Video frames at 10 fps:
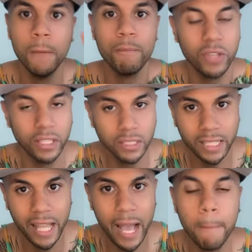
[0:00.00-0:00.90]
things like
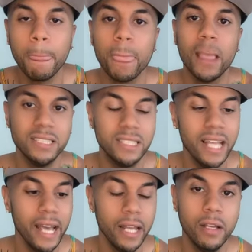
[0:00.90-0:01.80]
that, is
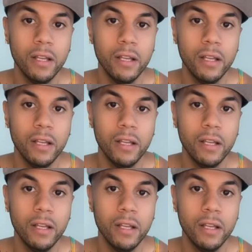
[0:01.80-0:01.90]
that